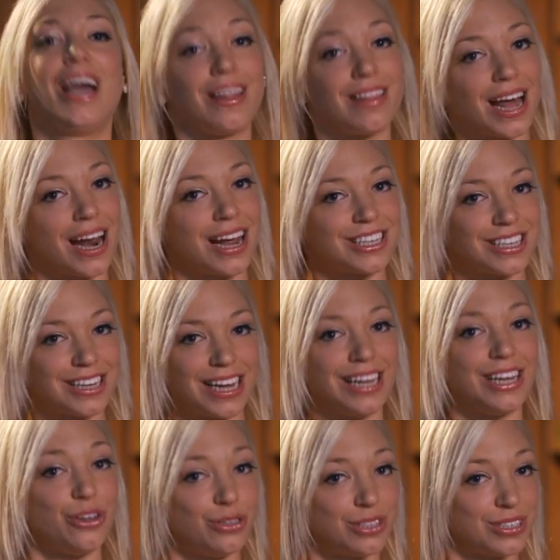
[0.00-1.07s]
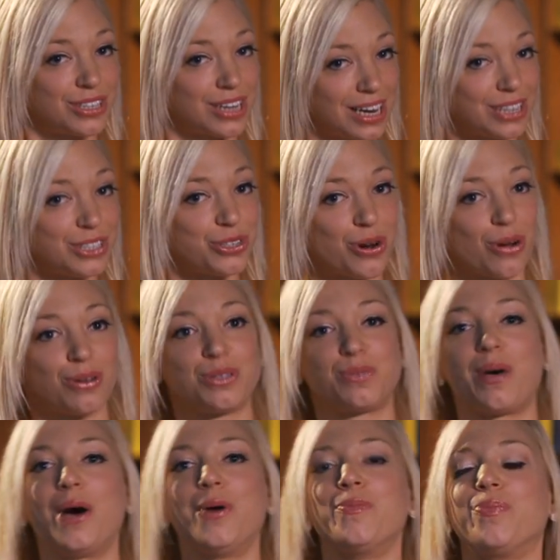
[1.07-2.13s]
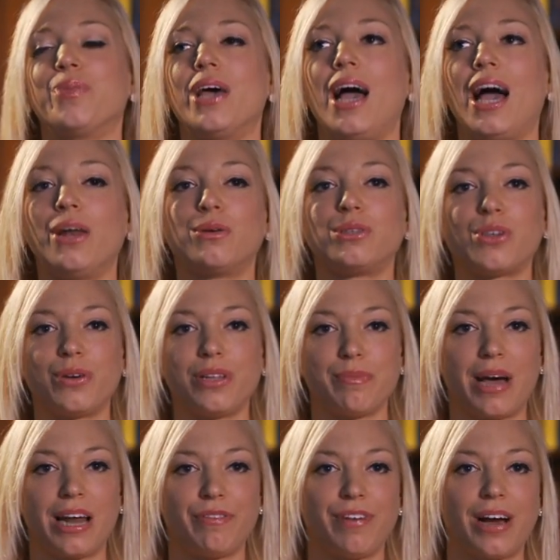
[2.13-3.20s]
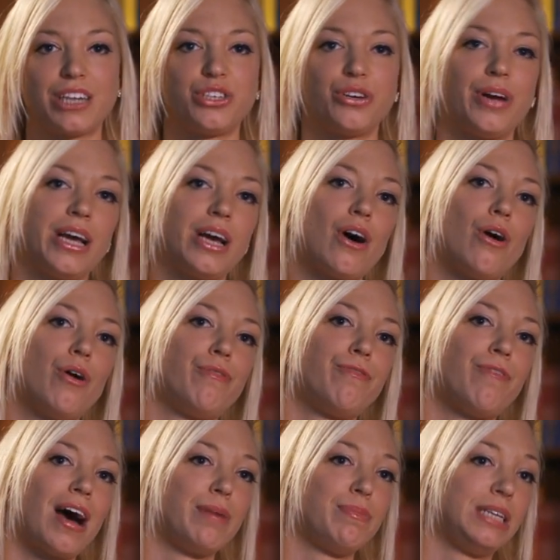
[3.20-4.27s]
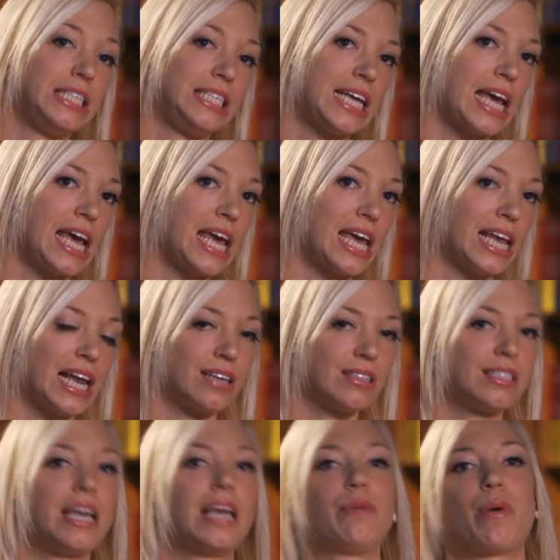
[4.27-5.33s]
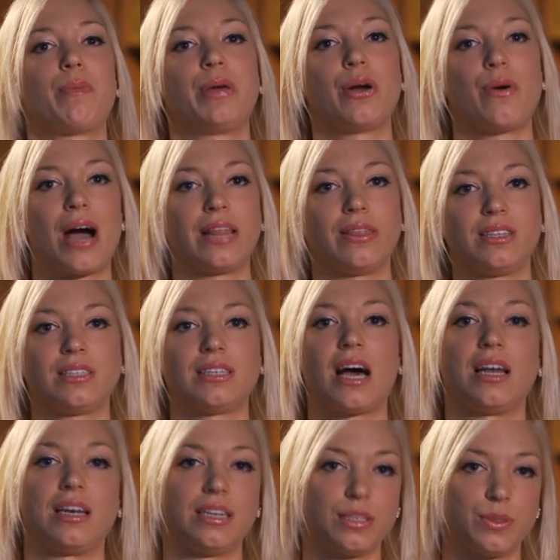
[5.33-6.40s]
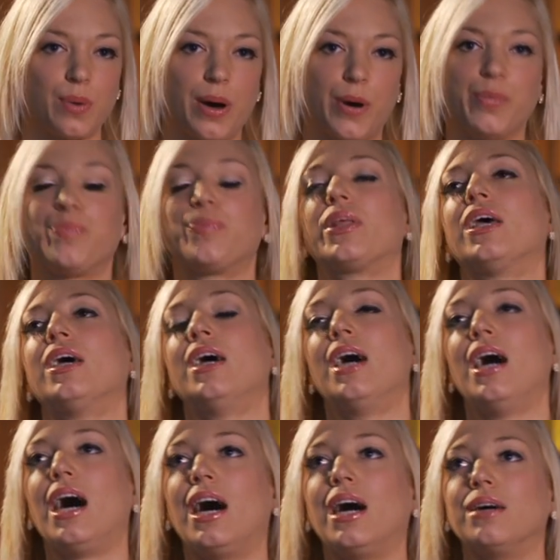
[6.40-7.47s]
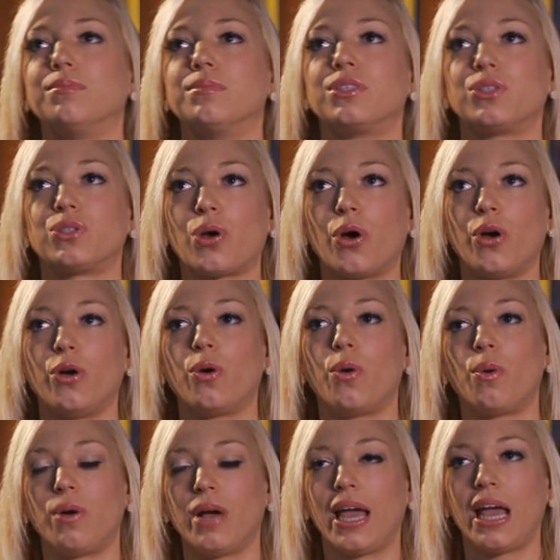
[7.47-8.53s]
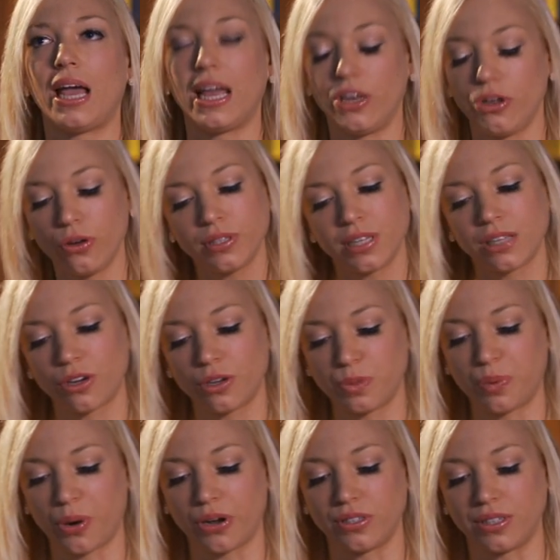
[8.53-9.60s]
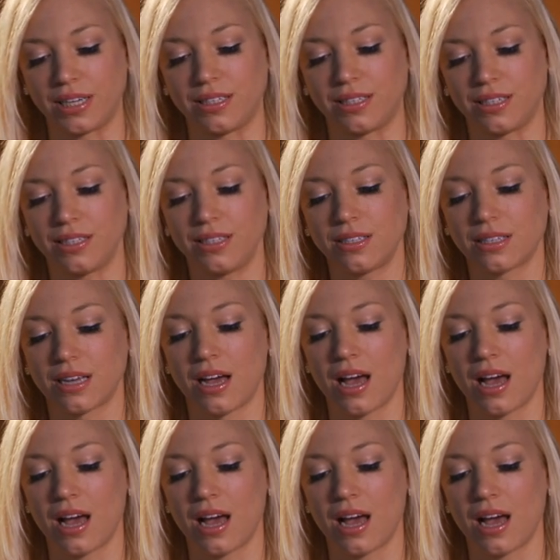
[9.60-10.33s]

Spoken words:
That actually uses cholesterol as well, and also in the manufacturing of vitamin D in our skin when we go out in the sun as well. So in using those processes,